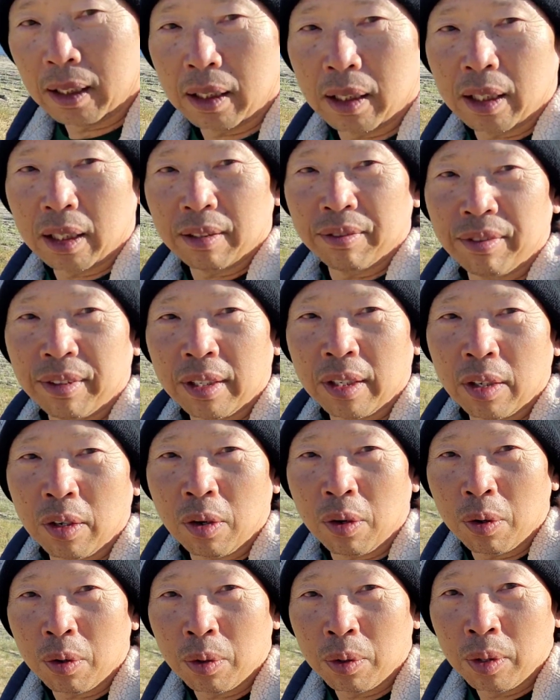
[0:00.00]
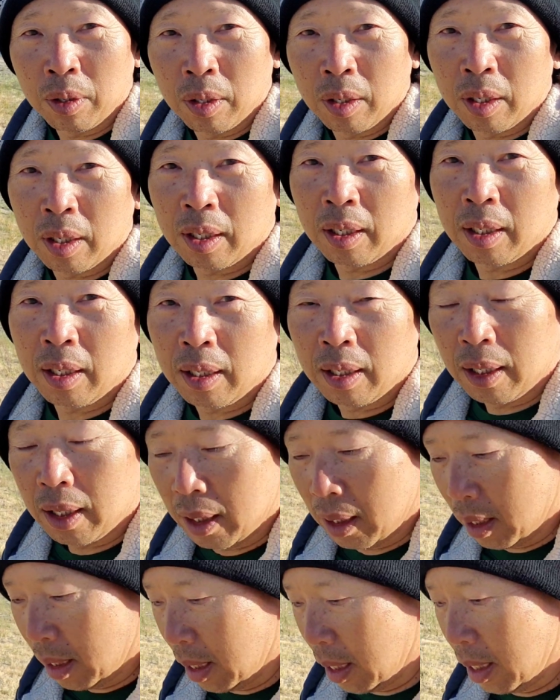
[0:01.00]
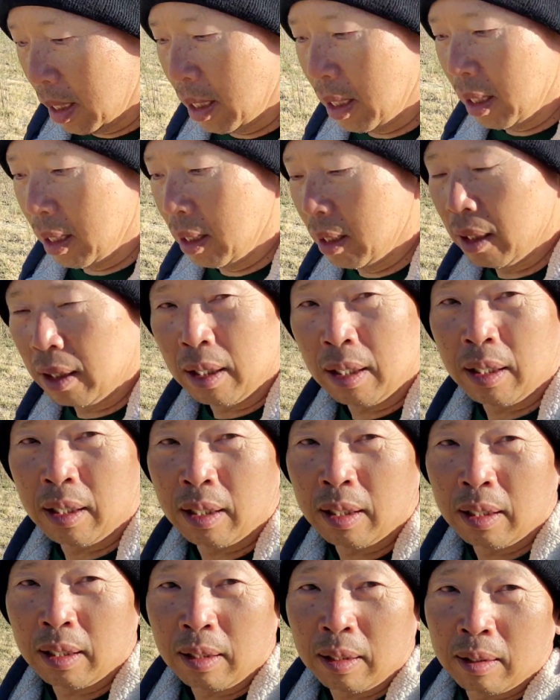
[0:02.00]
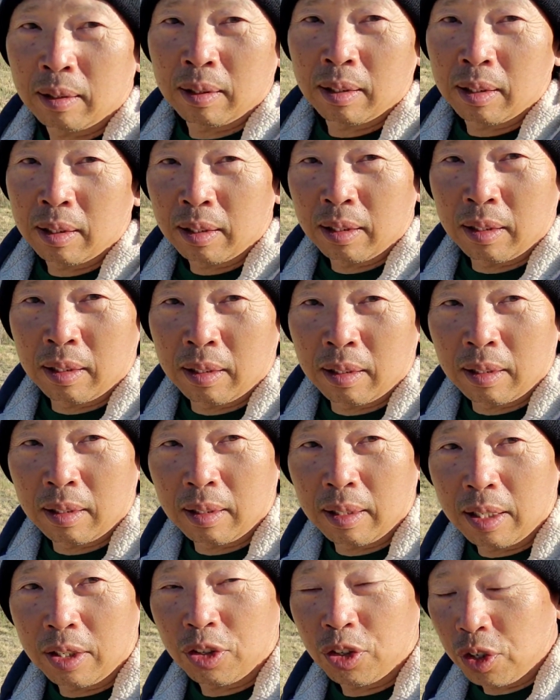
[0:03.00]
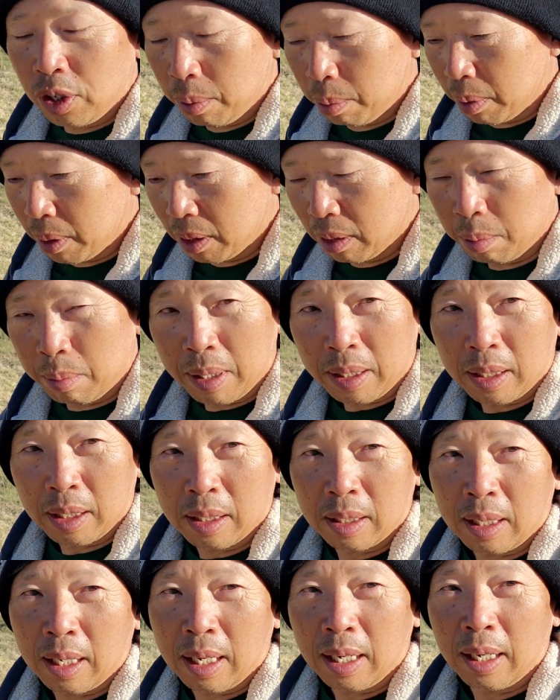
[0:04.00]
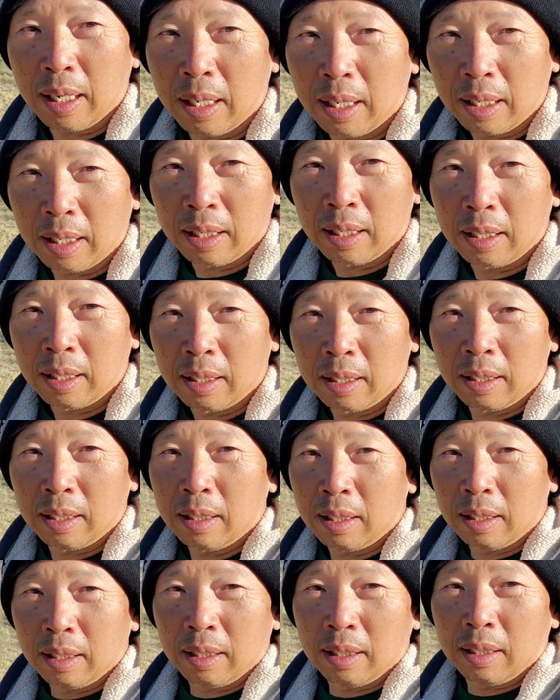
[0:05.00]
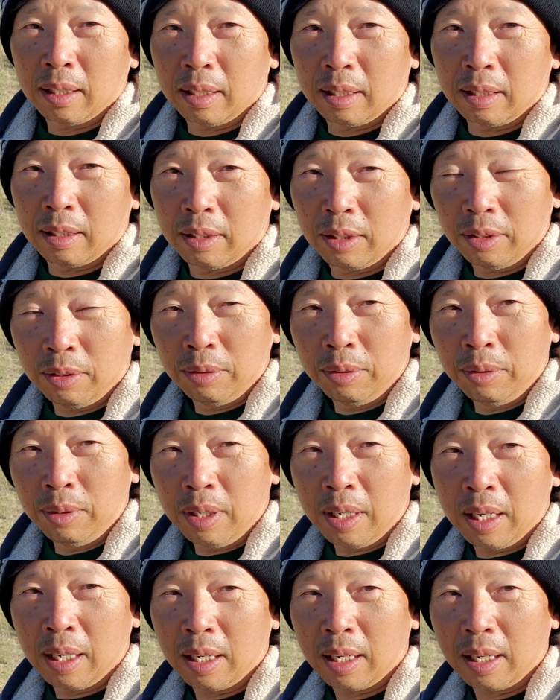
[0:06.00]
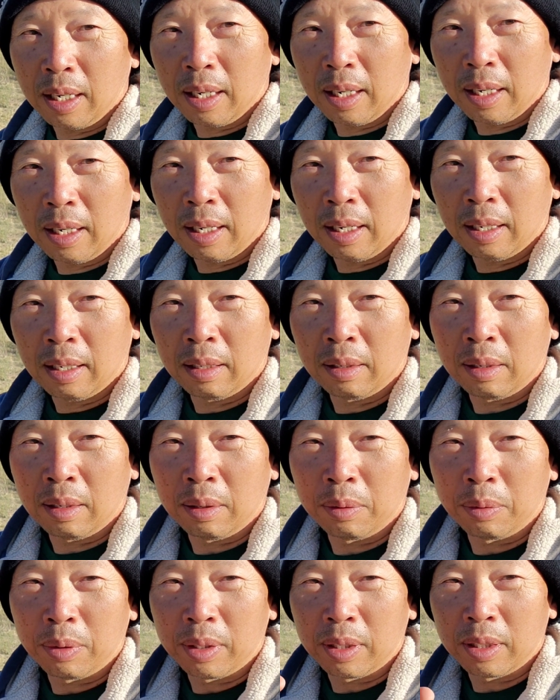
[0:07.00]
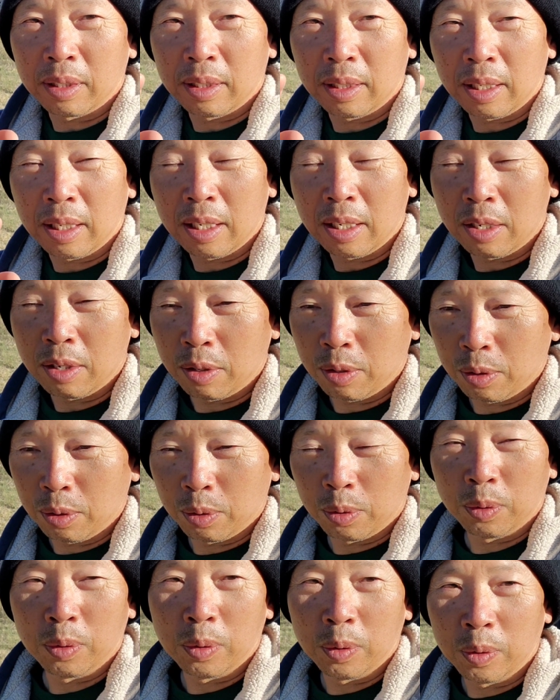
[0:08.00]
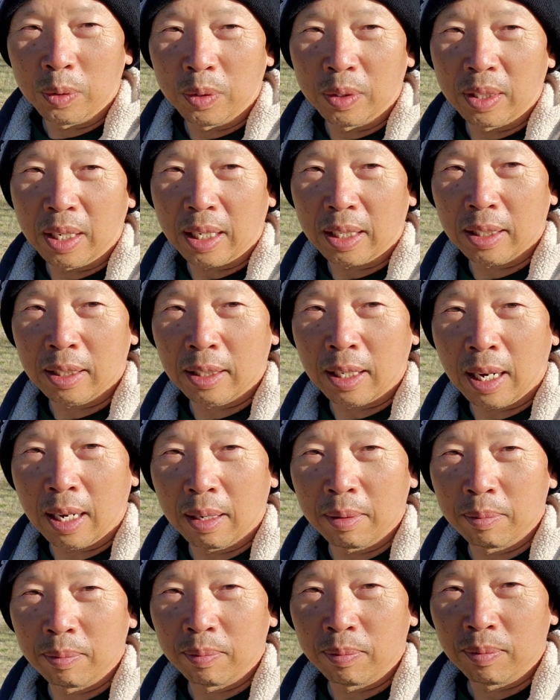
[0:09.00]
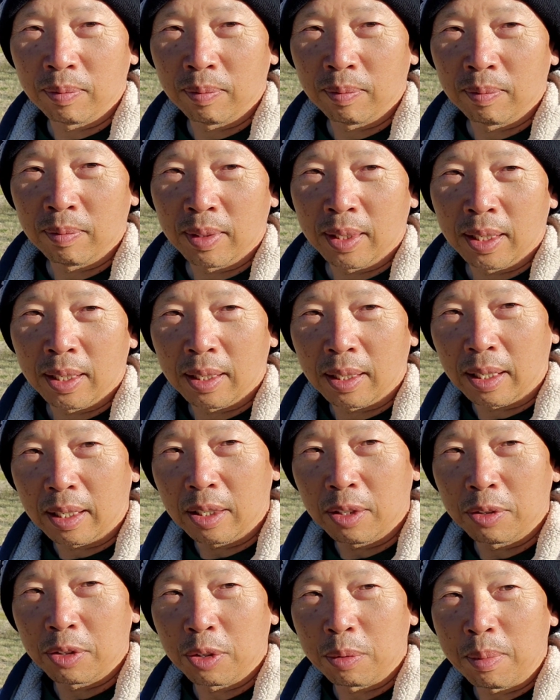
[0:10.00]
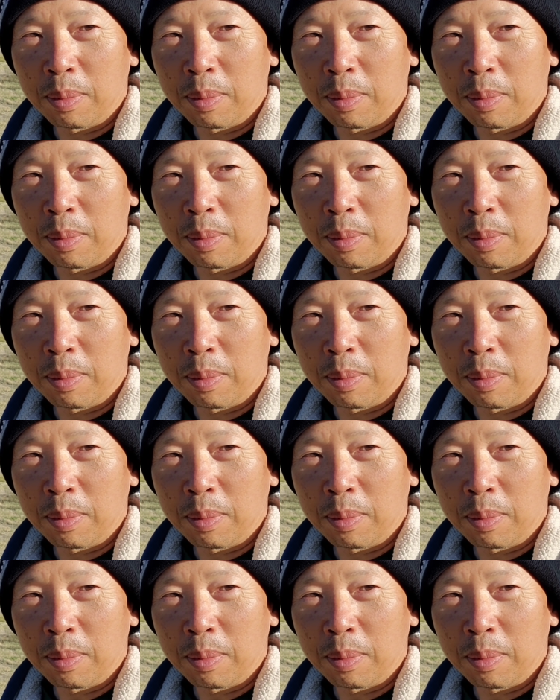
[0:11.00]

this video and this trip as much as I do, and I will see you next time. Thank you so